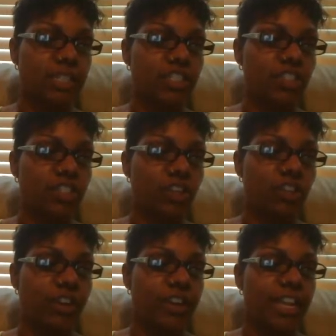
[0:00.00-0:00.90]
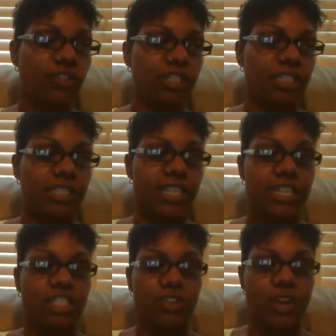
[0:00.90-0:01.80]
This is your financial
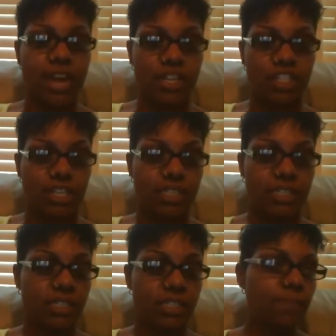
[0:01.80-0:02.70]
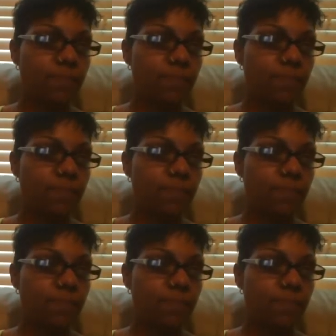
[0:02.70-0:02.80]
success strategist.